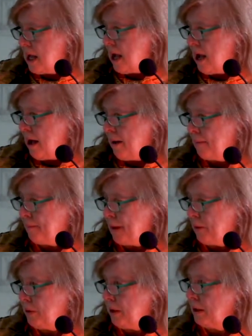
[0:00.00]
Uh,
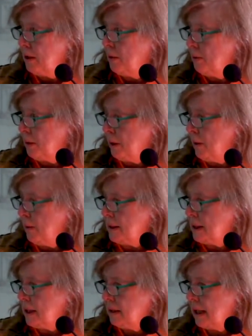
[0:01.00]
both in Cooper Hewitt's
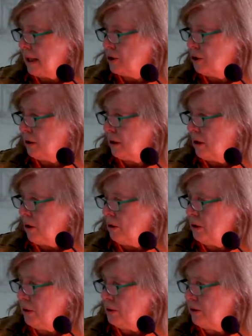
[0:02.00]
collection,
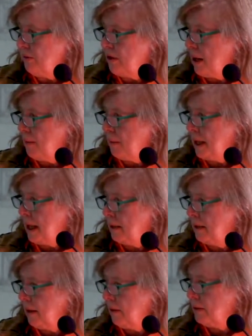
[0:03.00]
use of
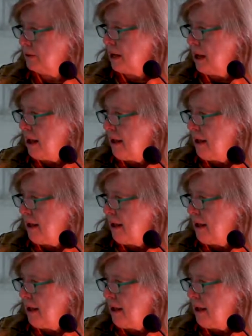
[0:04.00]
tempietos,